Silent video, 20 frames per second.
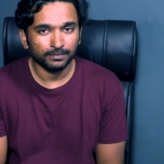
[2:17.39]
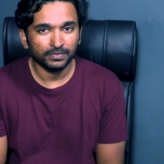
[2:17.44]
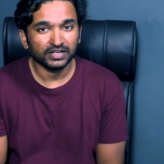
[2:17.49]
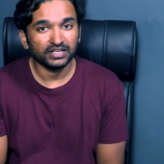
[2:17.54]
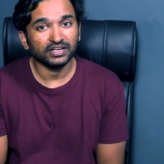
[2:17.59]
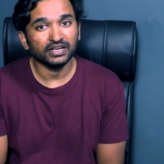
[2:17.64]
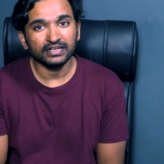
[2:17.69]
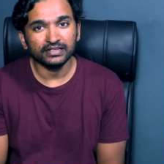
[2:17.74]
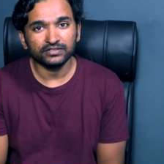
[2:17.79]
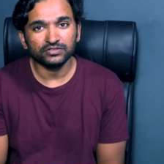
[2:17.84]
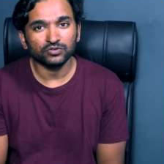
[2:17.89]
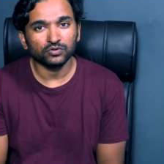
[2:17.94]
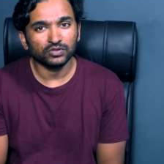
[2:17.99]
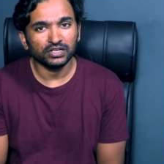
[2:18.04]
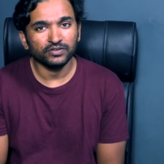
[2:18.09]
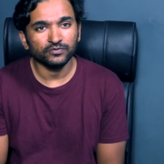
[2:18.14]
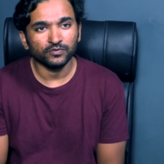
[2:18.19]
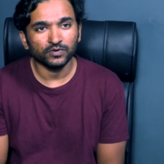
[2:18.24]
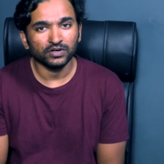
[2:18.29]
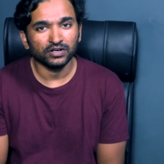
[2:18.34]
but it is
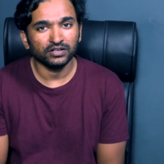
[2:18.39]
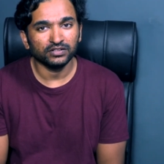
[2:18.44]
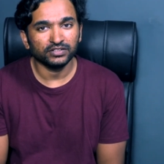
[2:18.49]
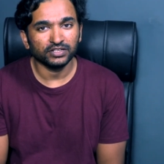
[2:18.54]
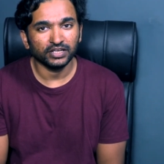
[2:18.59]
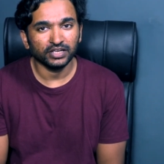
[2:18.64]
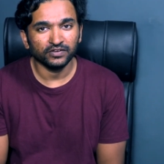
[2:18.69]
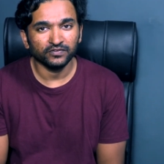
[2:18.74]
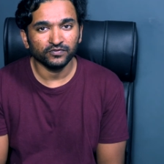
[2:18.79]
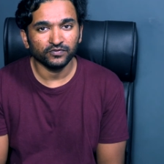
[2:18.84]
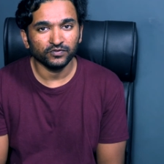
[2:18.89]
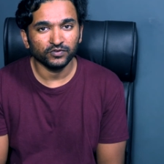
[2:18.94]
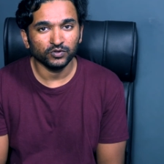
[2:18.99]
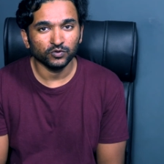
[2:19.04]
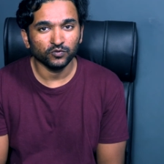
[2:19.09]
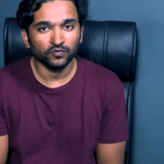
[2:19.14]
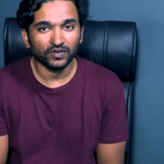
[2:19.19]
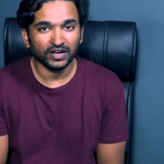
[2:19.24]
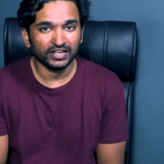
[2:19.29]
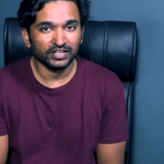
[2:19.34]
totally worth if
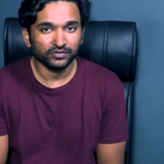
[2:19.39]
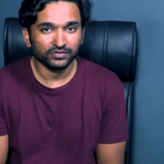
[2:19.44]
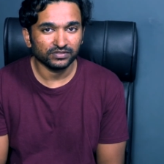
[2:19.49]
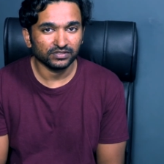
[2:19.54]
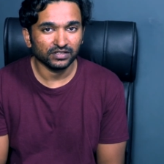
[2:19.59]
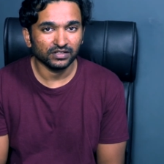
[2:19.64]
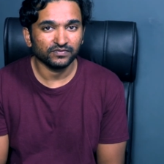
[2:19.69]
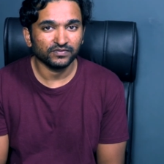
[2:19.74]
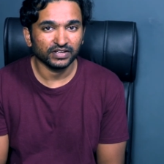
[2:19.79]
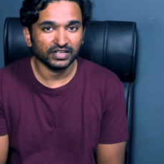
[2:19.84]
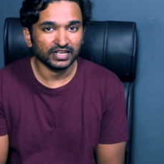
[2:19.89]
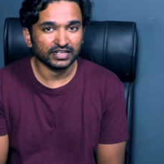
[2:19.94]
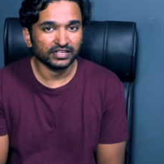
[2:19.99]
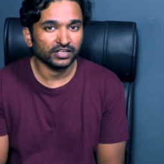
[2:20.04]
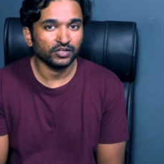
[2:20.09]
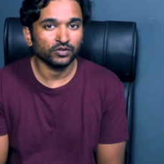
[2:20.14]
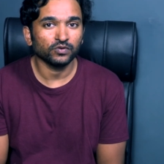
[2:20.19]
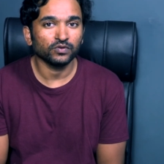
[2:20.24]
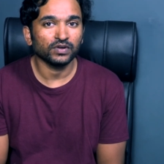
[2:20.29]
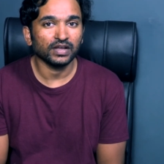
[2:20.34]
you find yourself
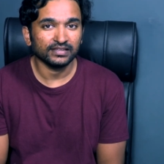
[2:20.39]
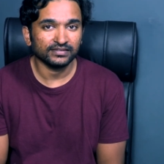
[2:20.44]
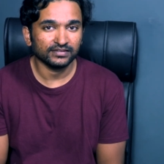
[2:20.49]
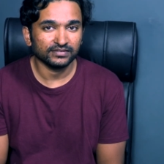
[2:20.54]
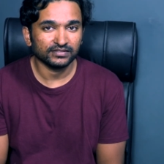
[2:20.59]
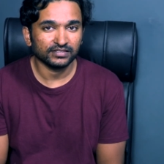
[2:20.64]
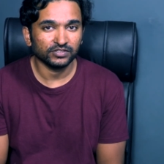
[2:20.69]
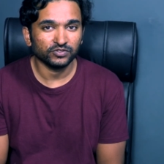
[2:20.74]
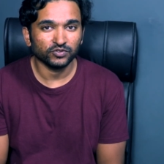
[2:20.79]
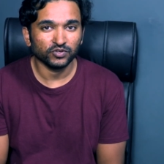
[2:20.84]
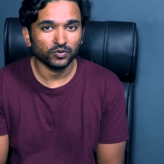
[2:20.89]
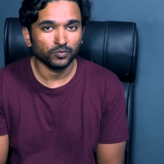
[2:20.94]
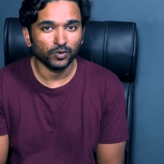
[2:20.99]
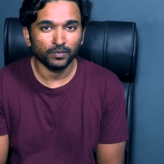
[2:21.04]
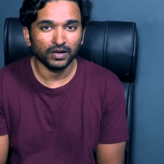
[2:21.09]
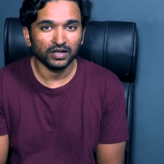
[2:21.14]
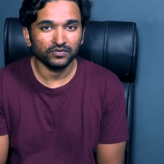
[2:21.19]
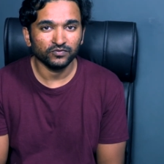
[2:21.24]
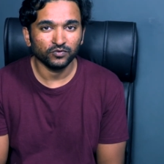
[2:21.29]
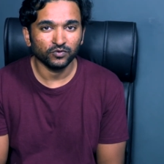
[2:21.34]
connecting your S S D to your
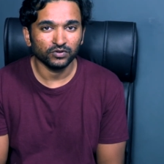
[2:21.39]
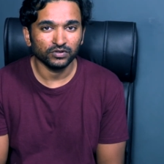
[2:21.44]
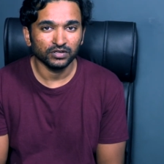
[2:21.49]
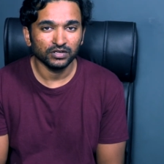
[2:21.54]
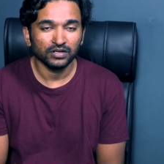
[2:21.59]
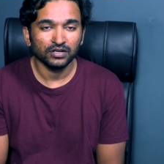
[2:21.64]
mobile phone